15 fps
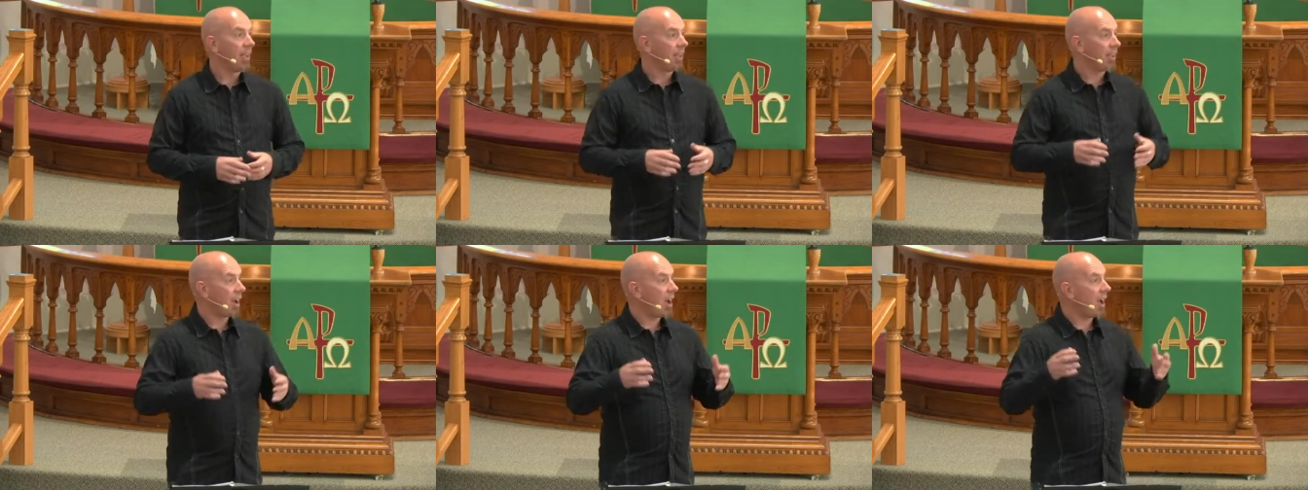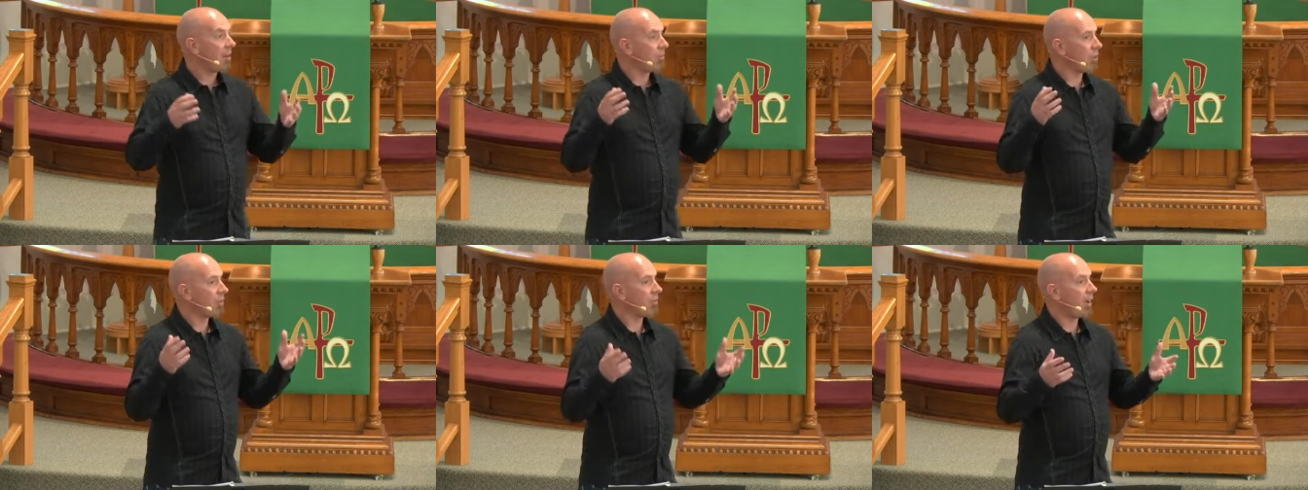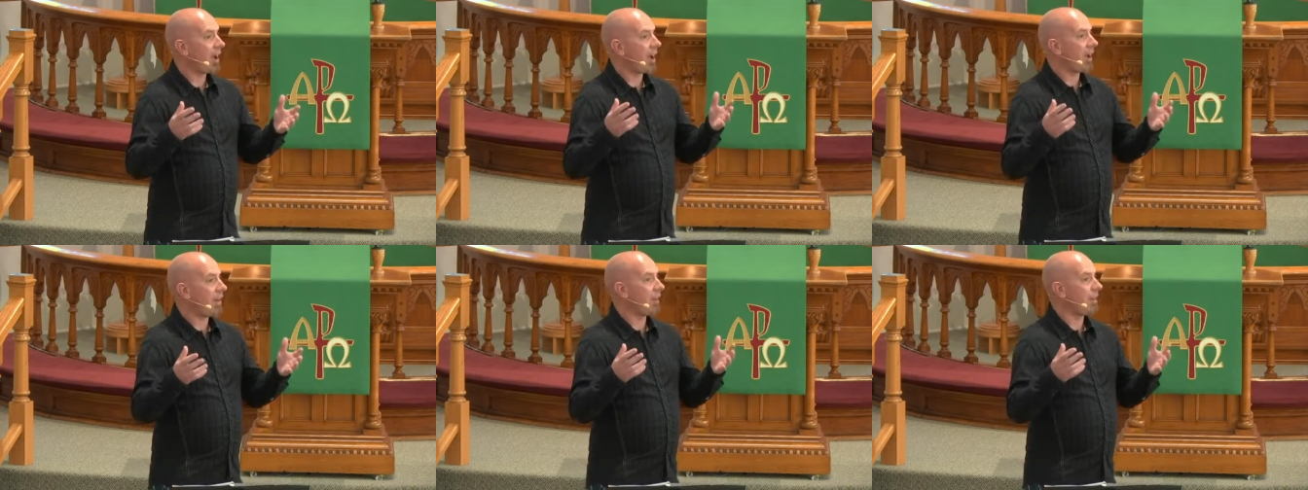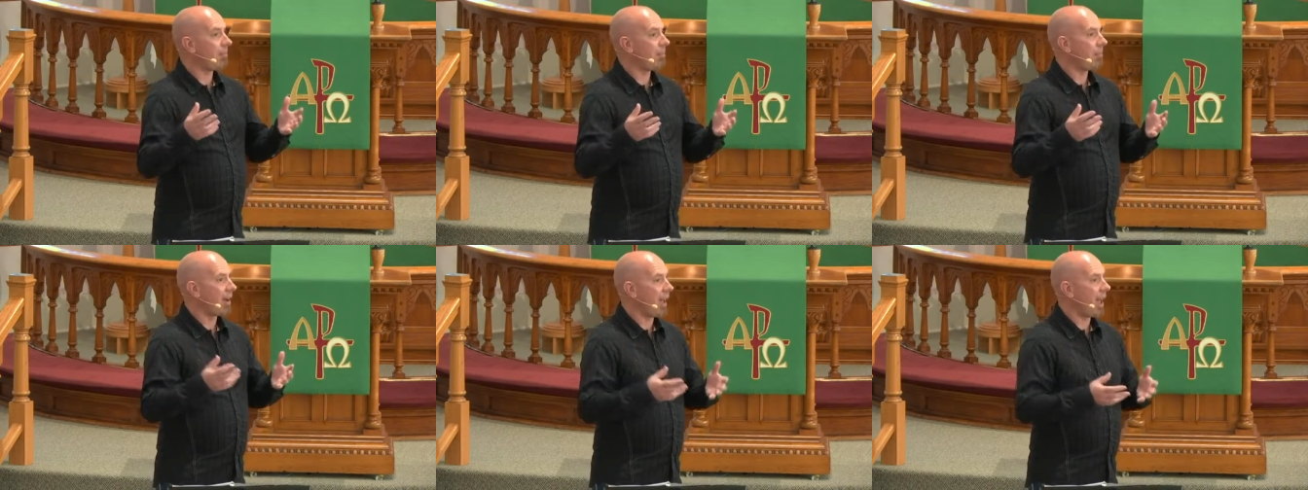God provided
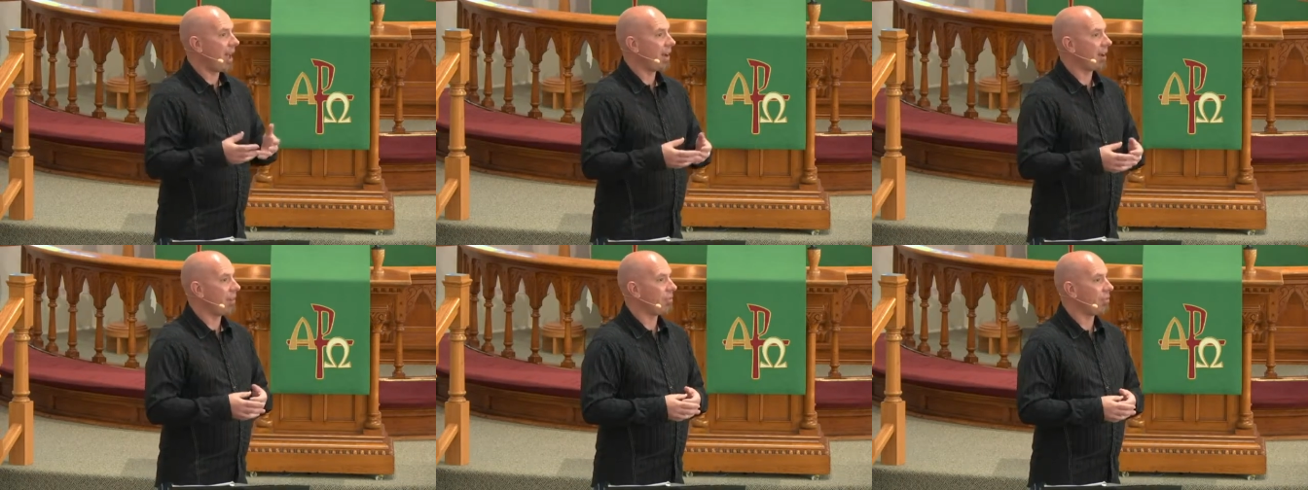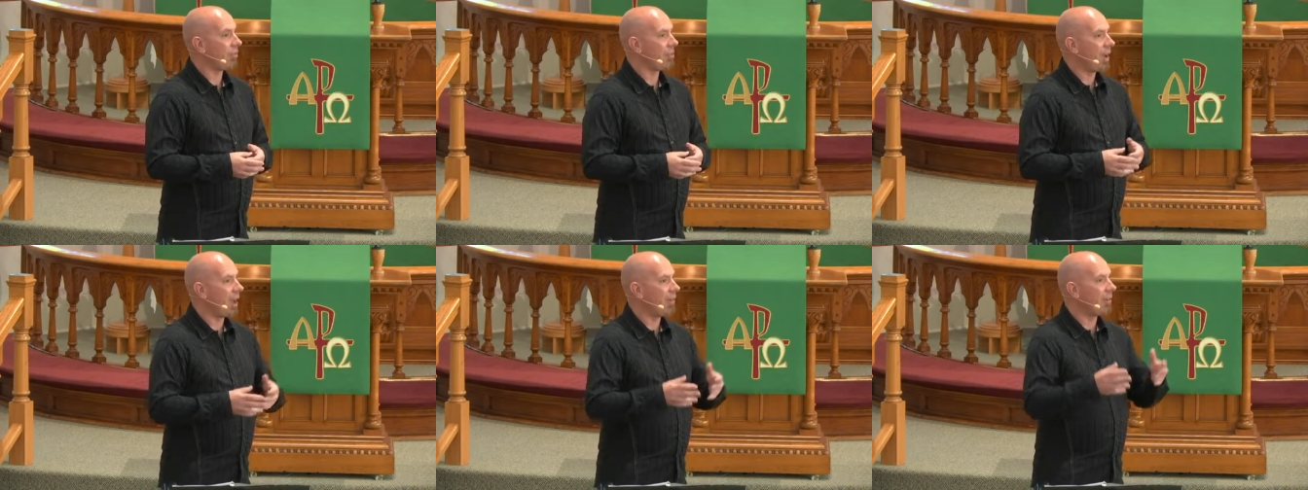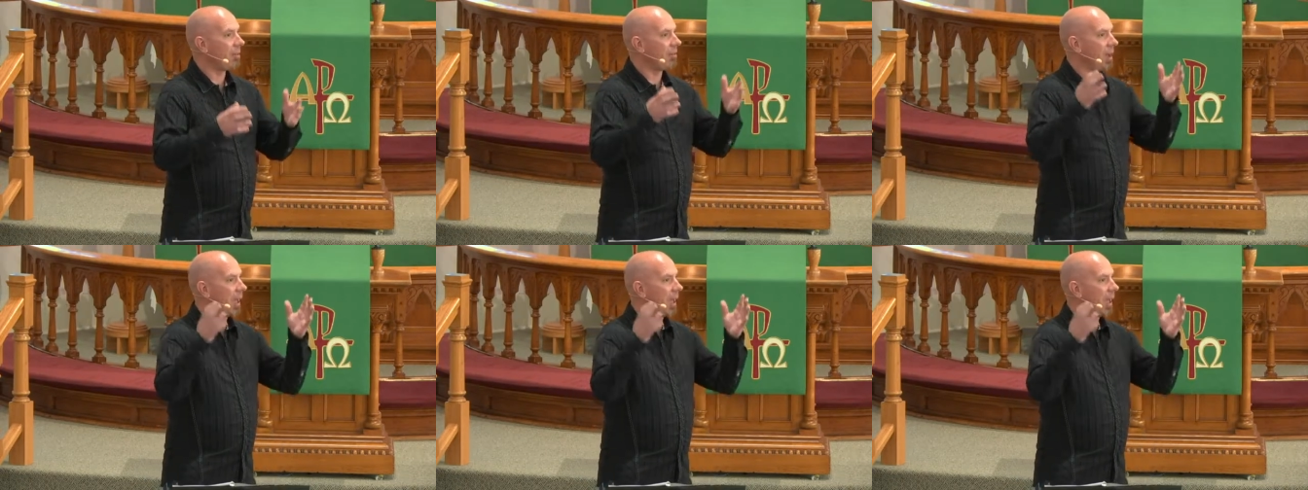them manna from heaven,